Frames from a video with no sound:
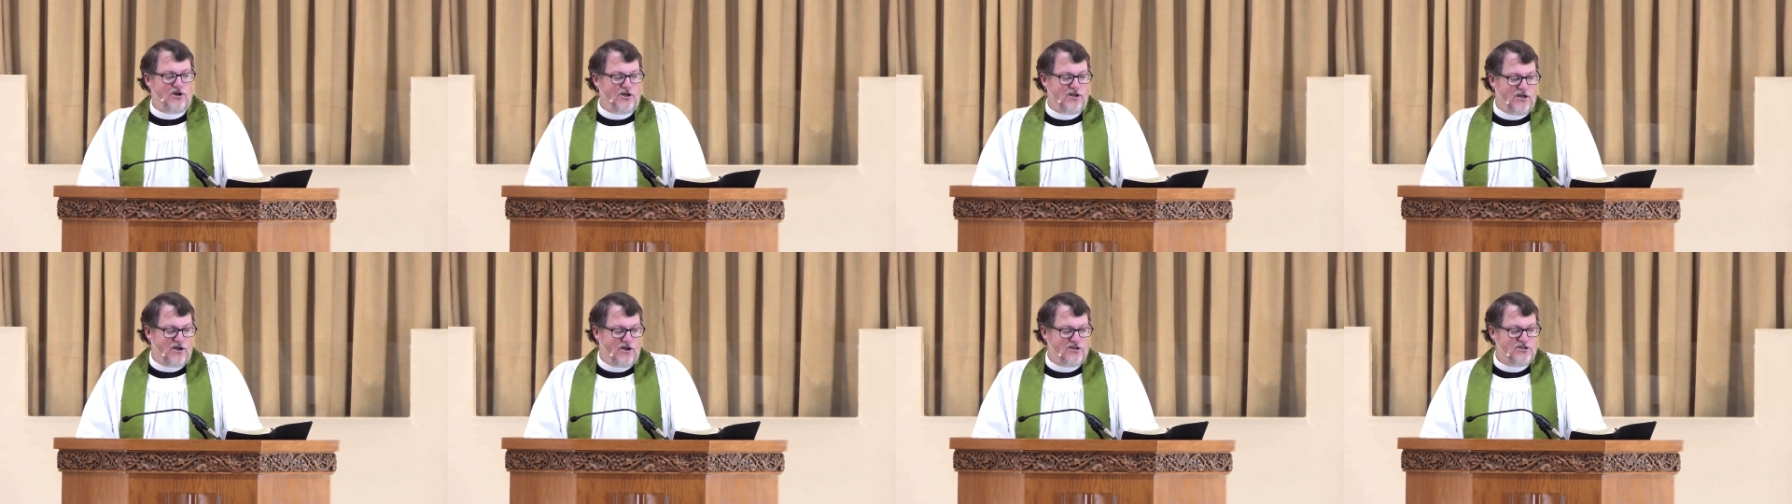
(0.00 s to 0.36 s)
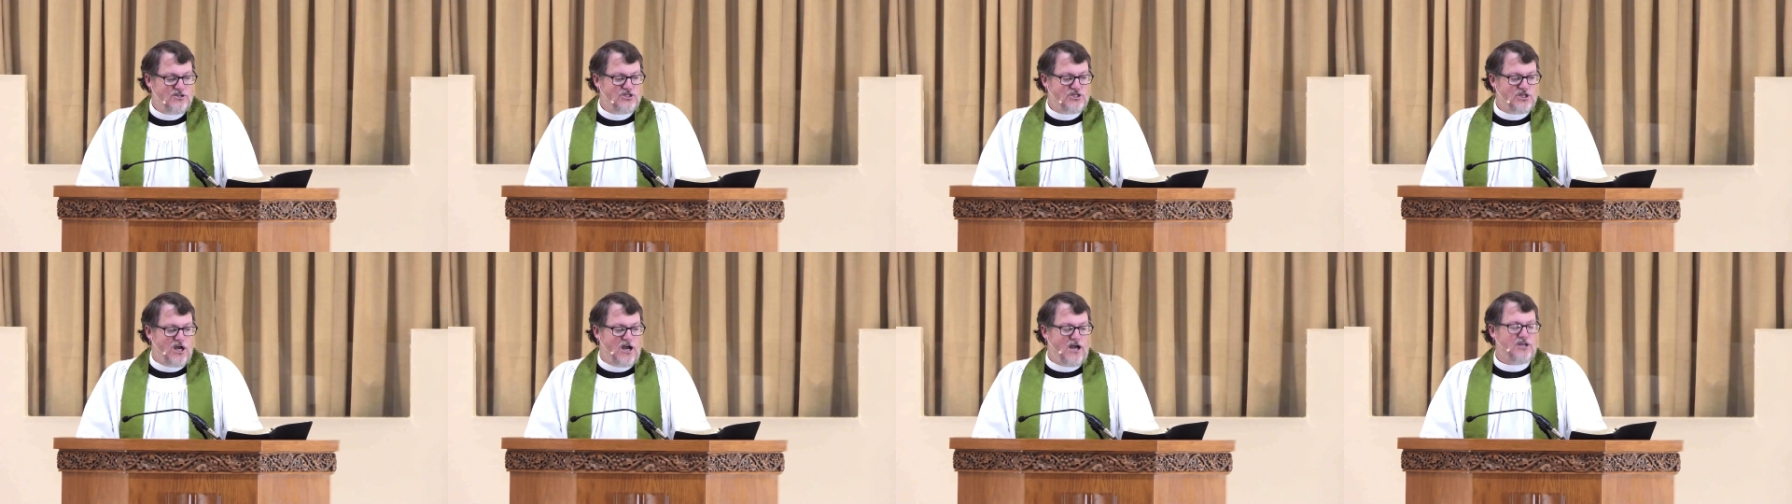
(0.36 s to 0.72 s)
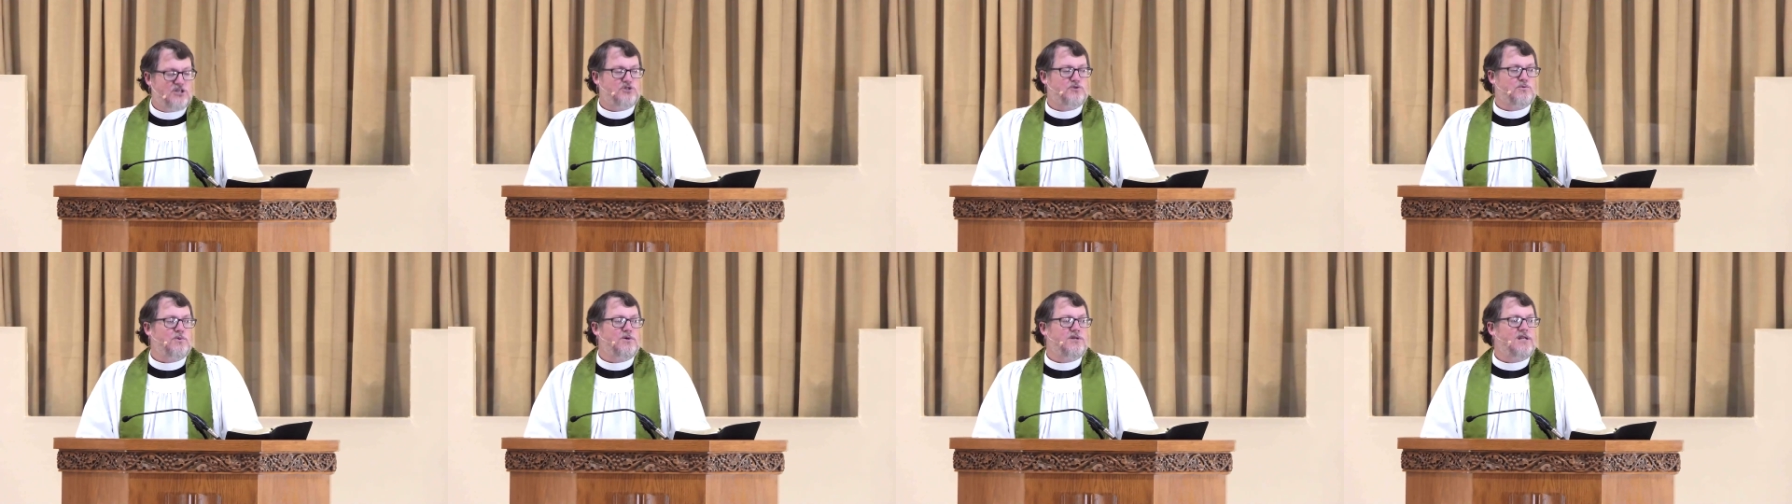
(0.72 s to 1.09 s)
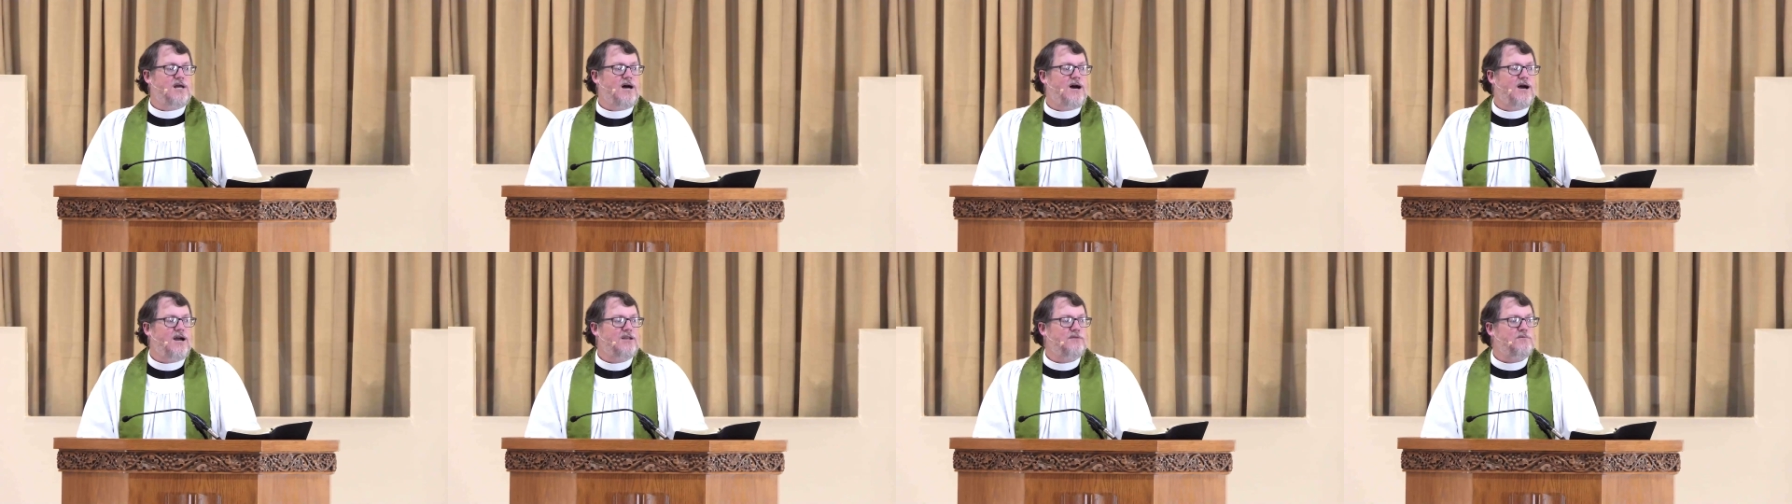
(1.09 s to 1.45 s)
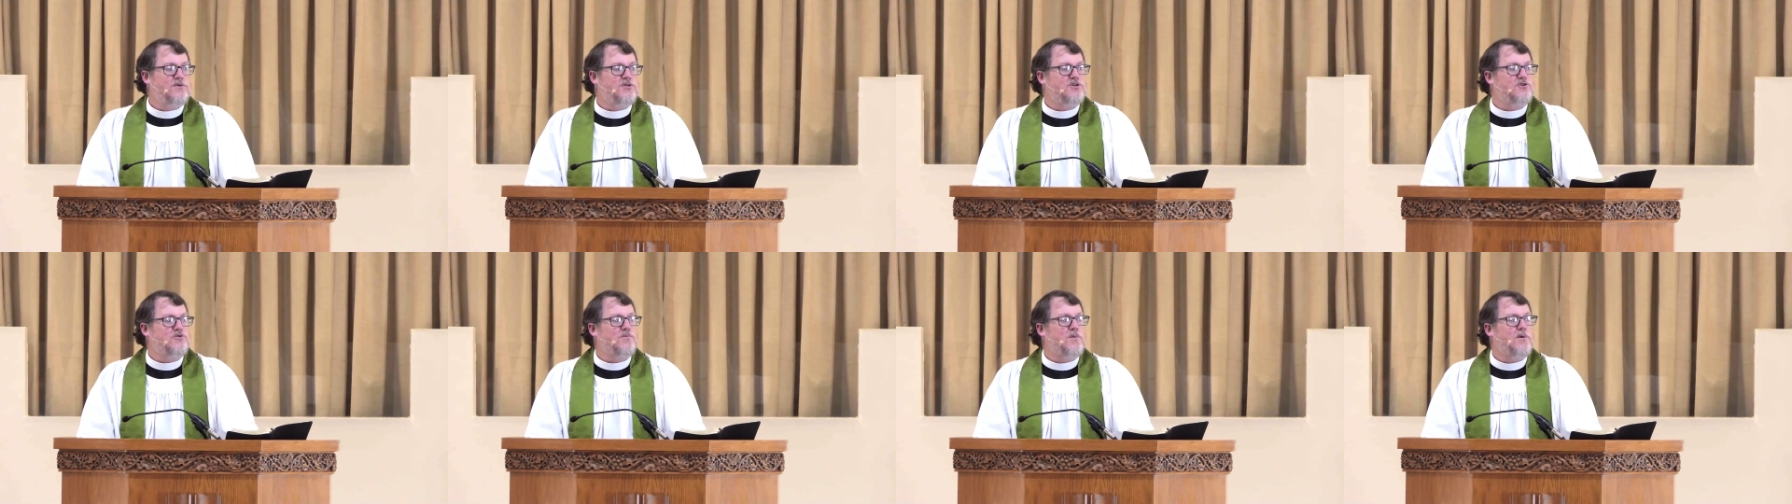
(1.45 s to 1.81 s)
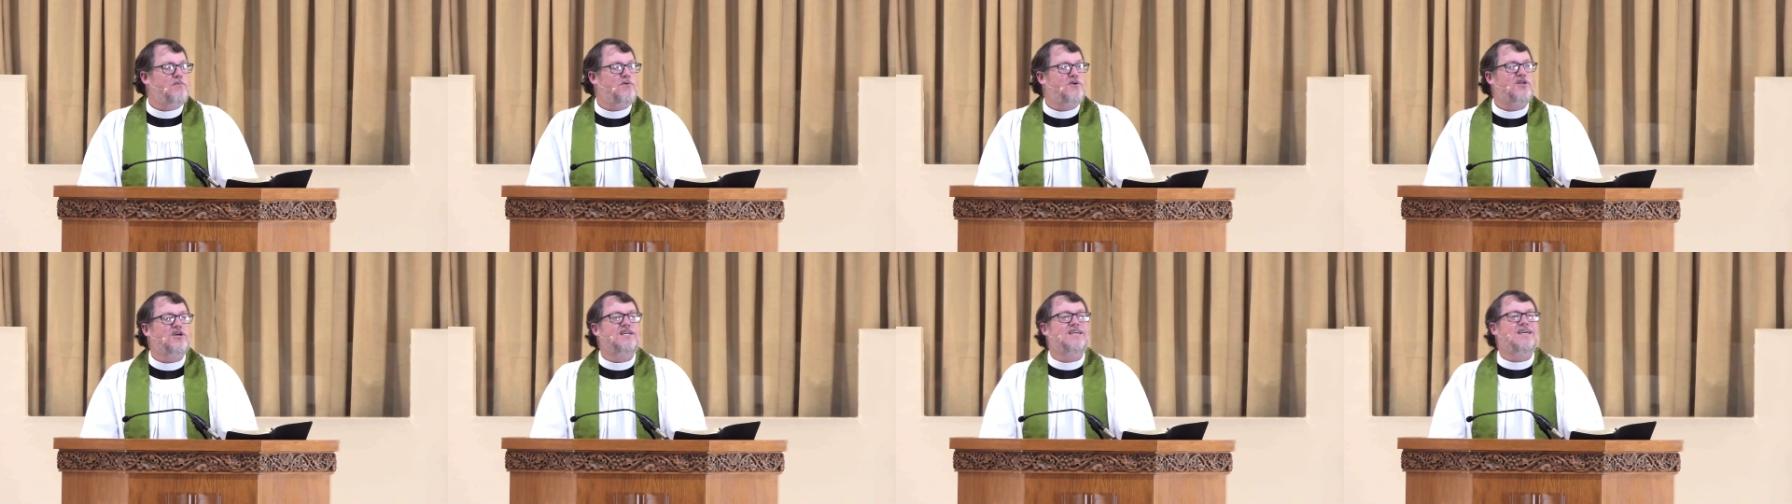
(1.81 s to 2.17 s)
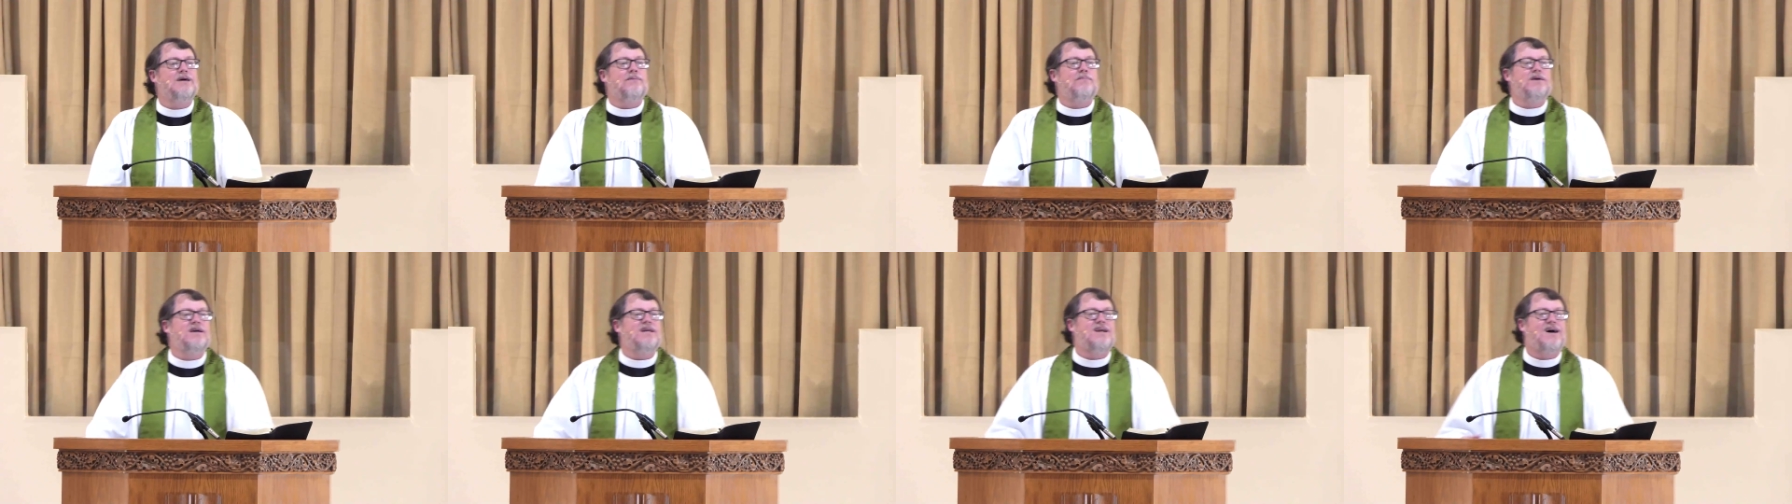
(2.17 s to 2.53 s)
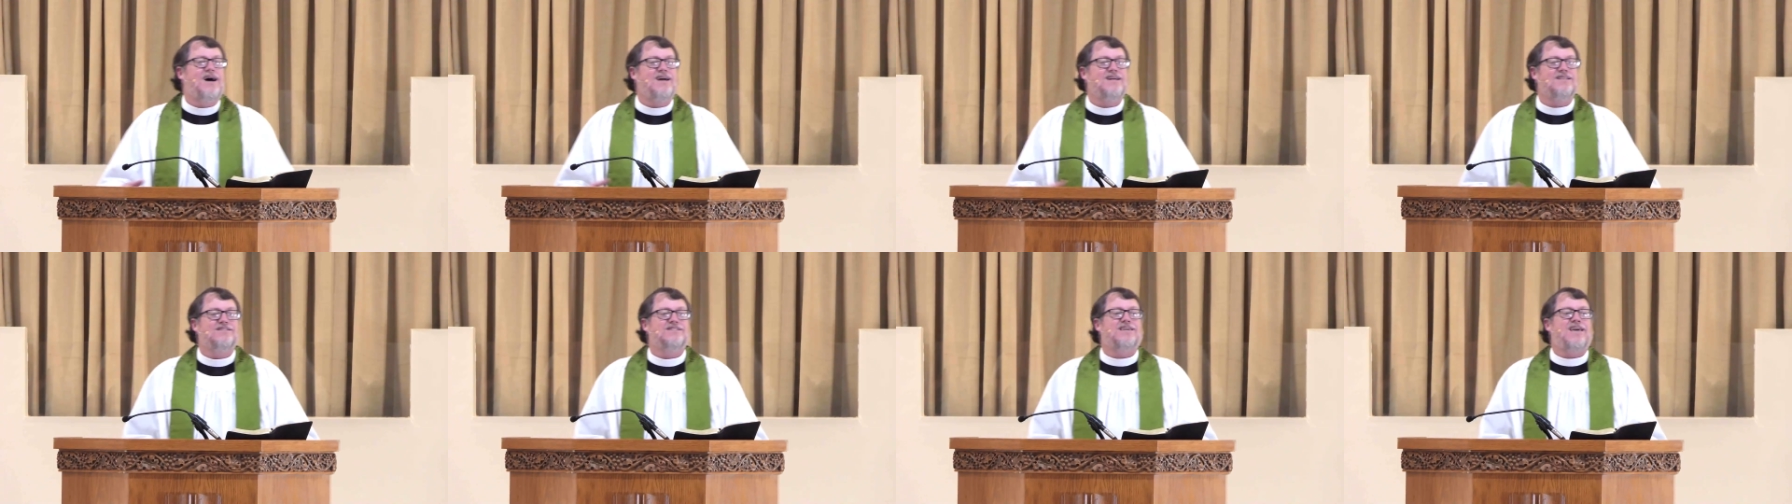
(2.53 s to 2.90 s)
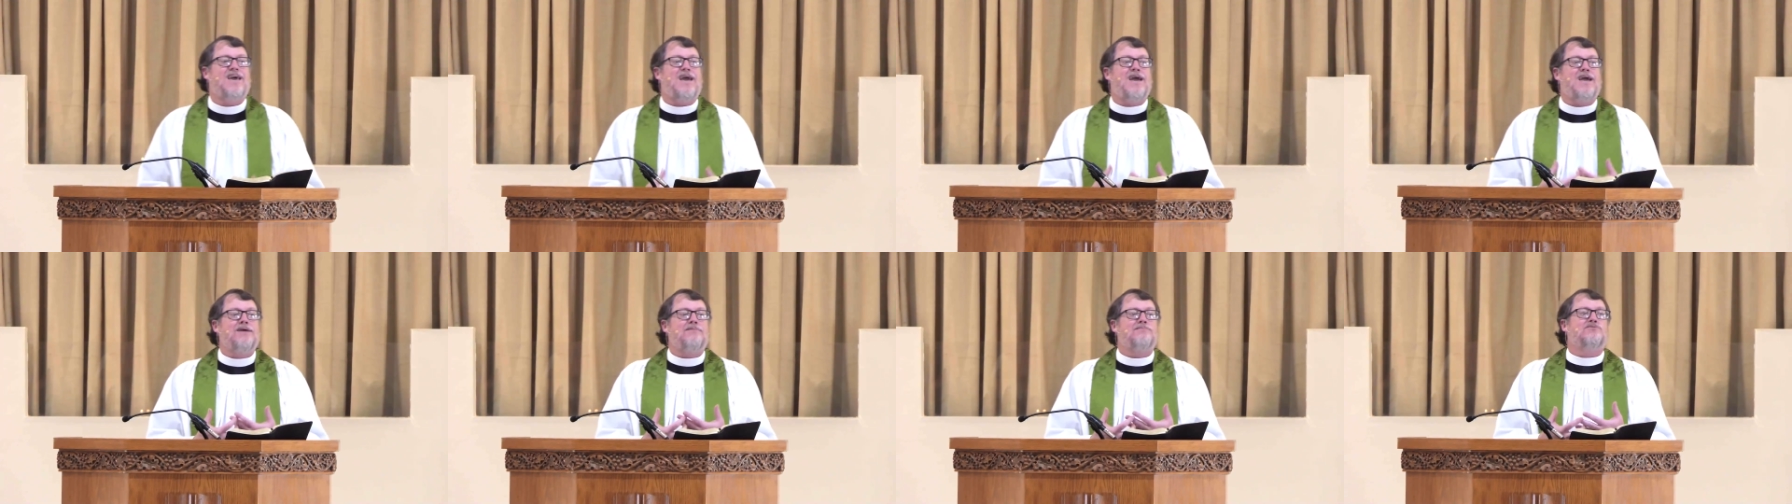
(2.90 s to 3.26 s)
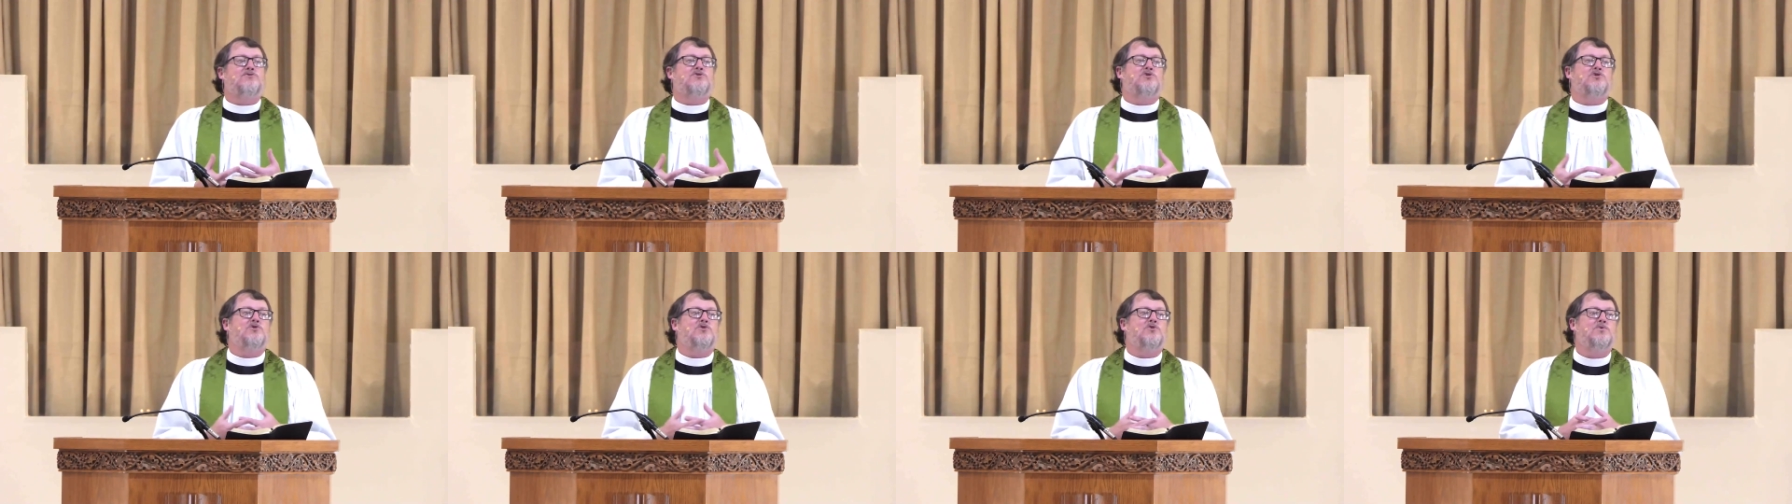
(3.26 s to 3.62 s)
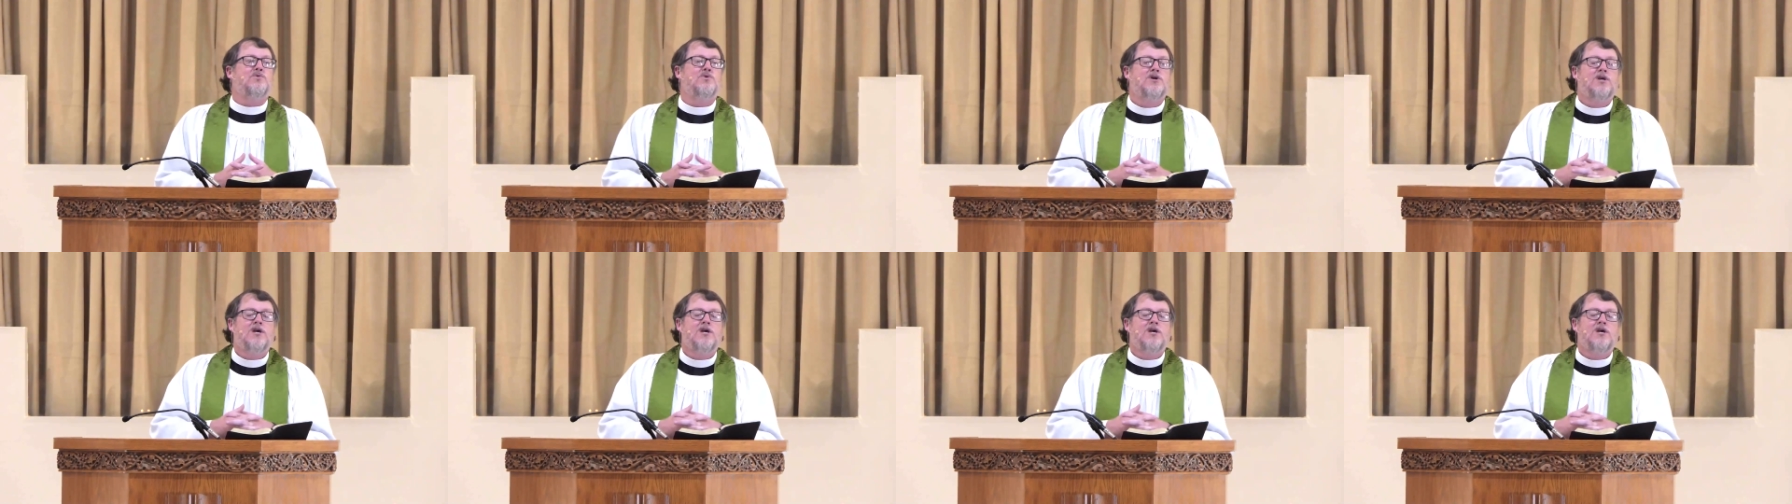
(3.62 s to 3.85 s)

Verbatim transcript: on Joshua nine, but do you remember the Gibeonites came to,